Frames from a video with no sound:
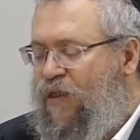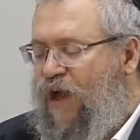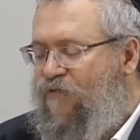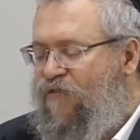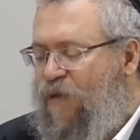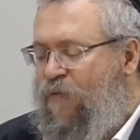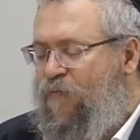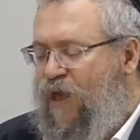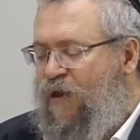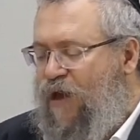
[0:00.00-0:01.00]
even though there is
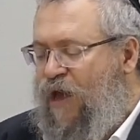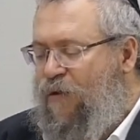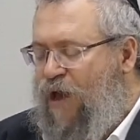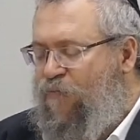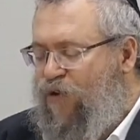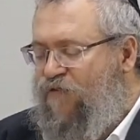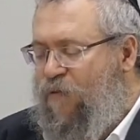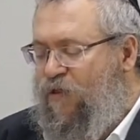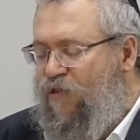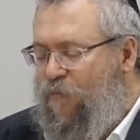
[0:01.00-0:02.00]
an entity called
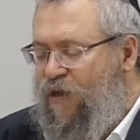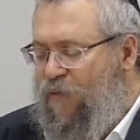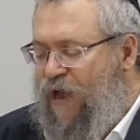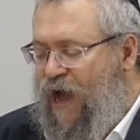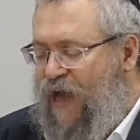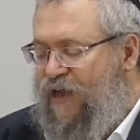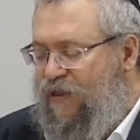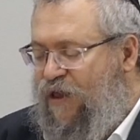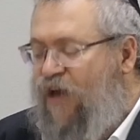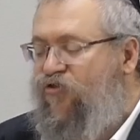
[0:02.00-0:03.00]
kindness,
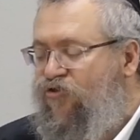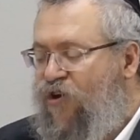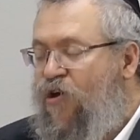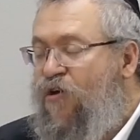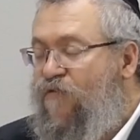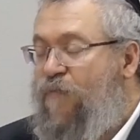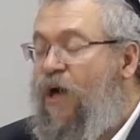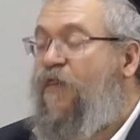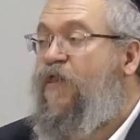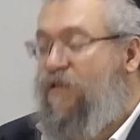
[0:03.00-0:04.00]
but the kindness
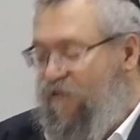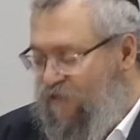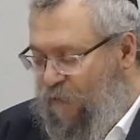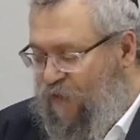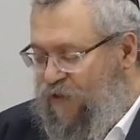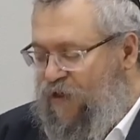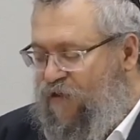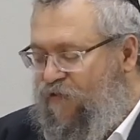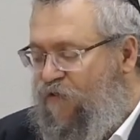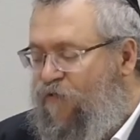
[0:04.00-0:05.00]
doesn't
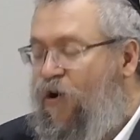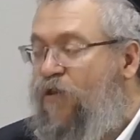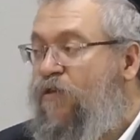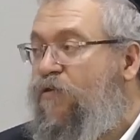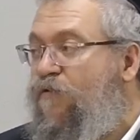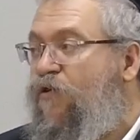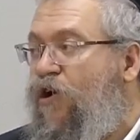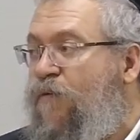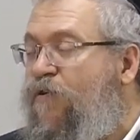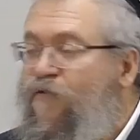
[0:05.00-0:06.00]
feel itself
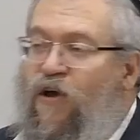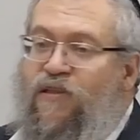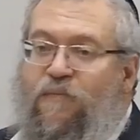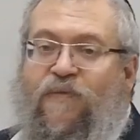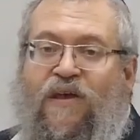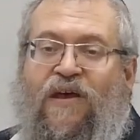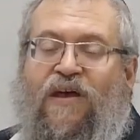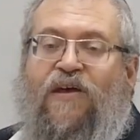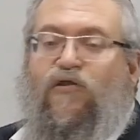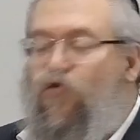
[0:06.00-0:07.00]
with a
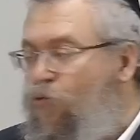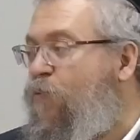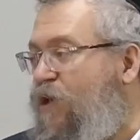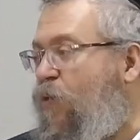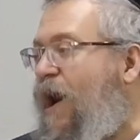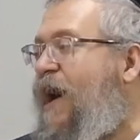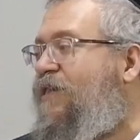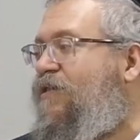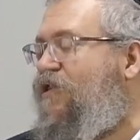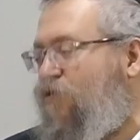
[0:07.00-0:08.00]
consciousness of its own.
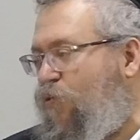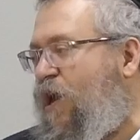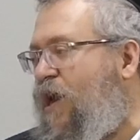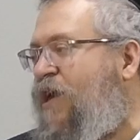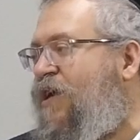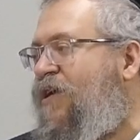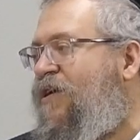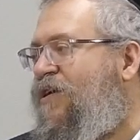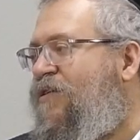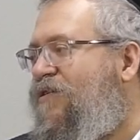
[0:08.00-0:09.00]
The kindness is
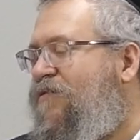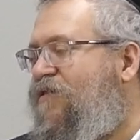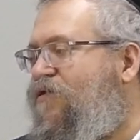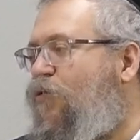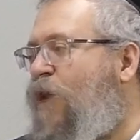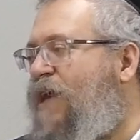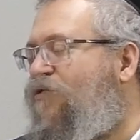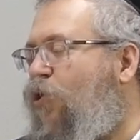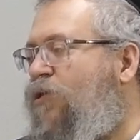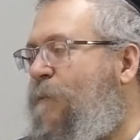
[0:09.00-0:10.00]
God's kindness, and it's
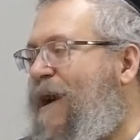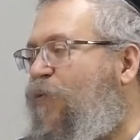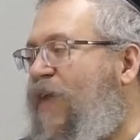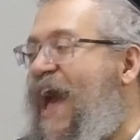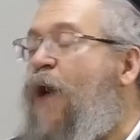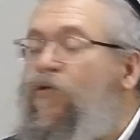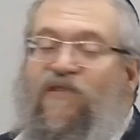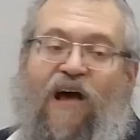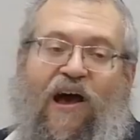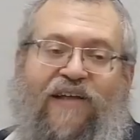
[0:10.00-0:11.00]
nullified to him. It doesn't
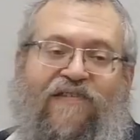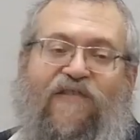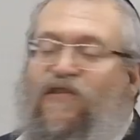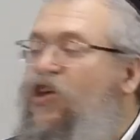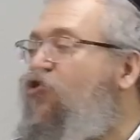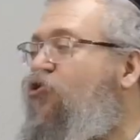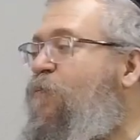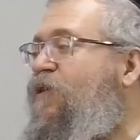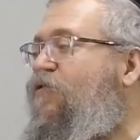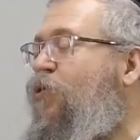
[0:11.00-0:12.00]
even feel its kindness,
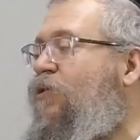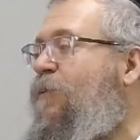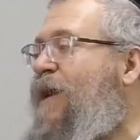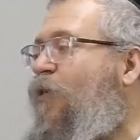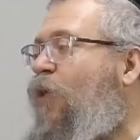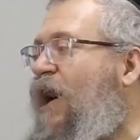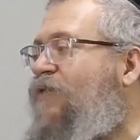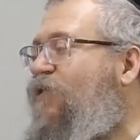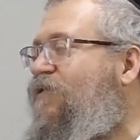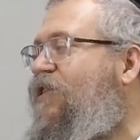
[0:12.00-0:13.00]
because it's nullified
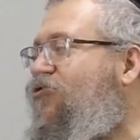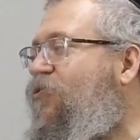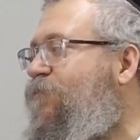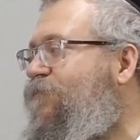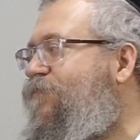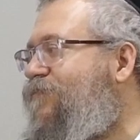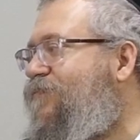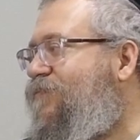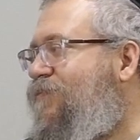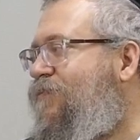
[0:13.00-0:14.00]
to the source of kindness.